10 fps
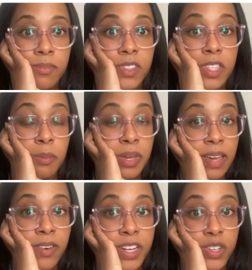
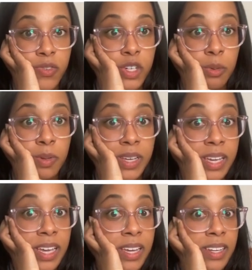behavior intervention
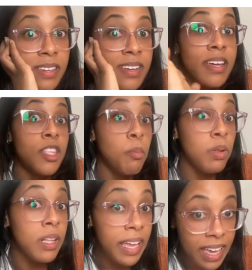plan, the
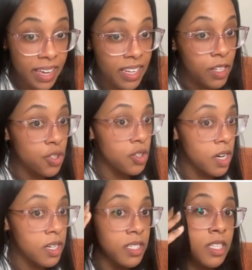plan
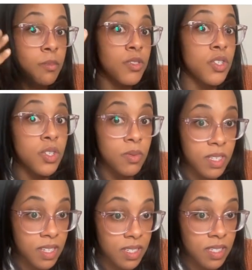instructs them to do
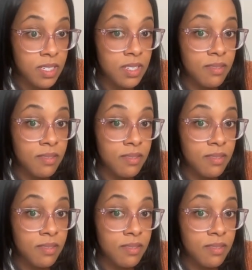this.